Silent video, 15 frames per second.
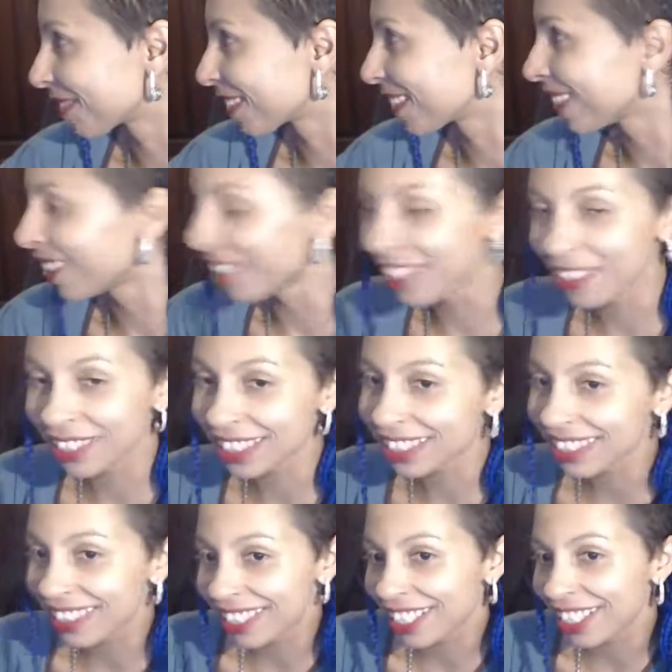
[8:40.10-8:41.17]
No, this
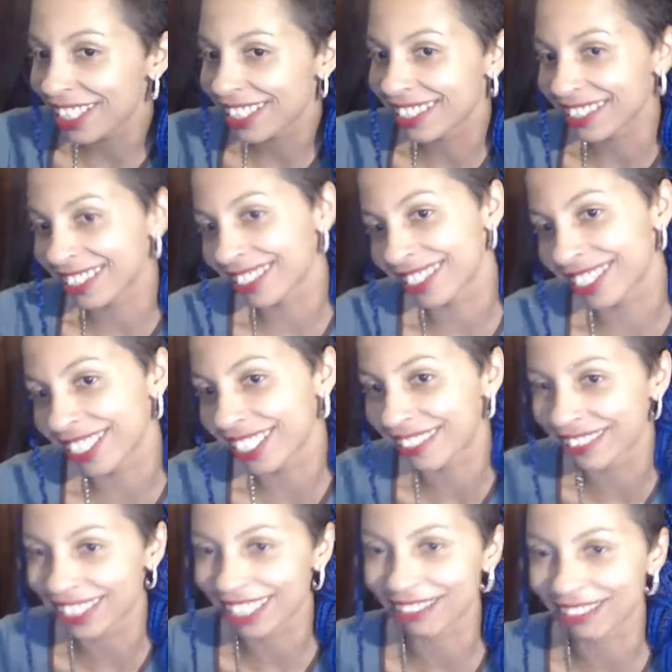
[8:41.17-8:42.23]
is good. This is good. I
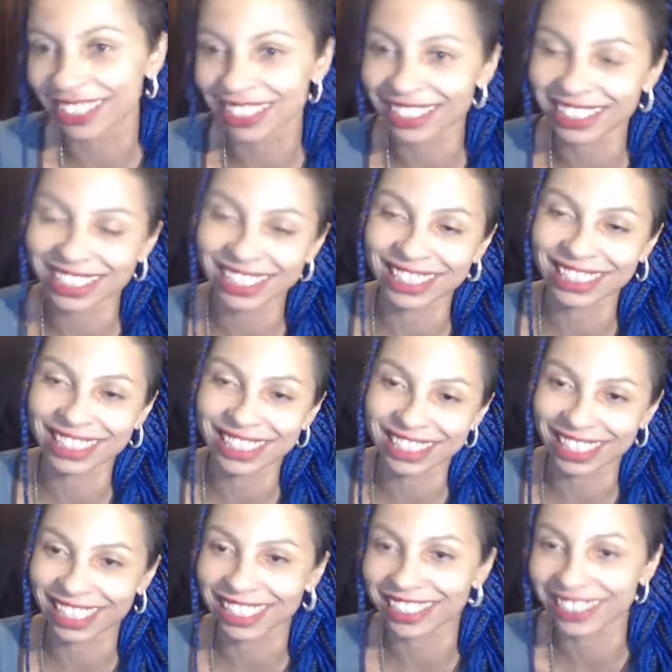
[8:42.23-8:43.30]
mean, I'm just because I
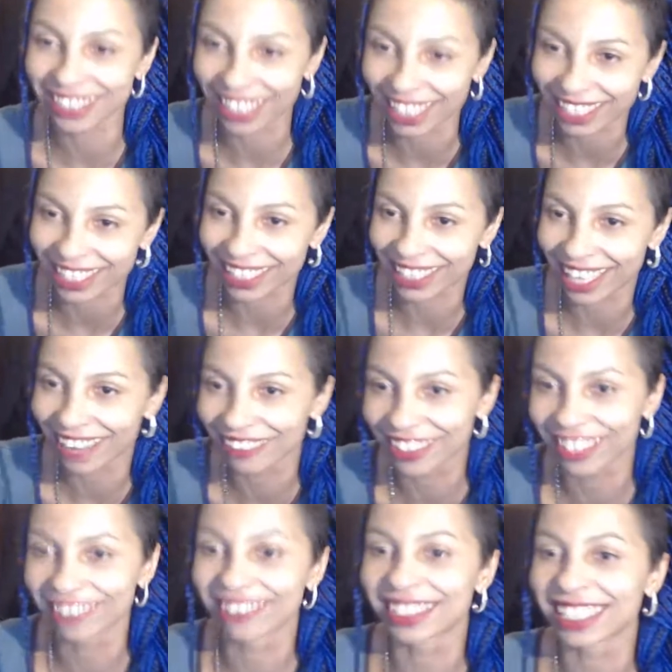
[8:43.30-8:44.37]
get to like have a
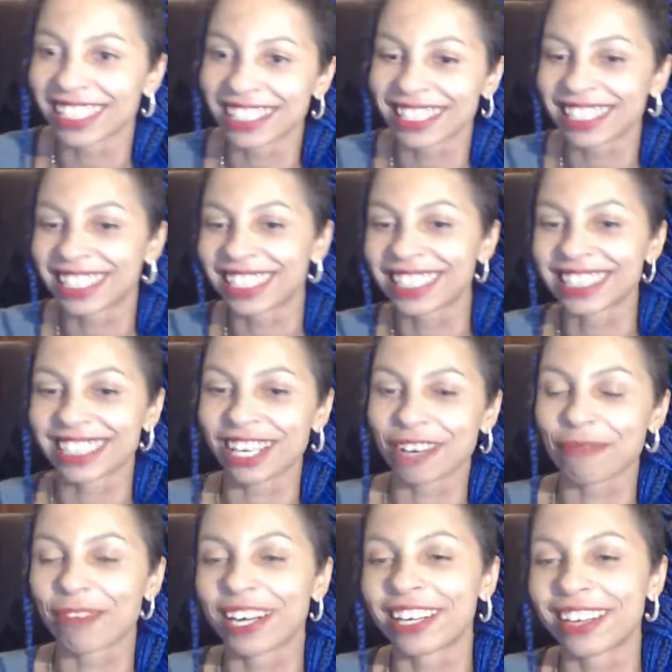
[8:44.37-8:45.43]
conversation and it's not a
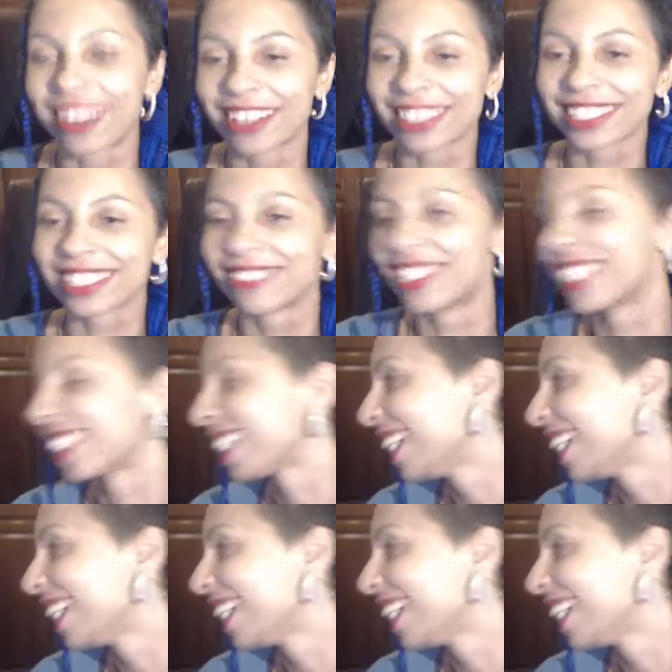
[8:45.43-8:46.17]
monologue so much.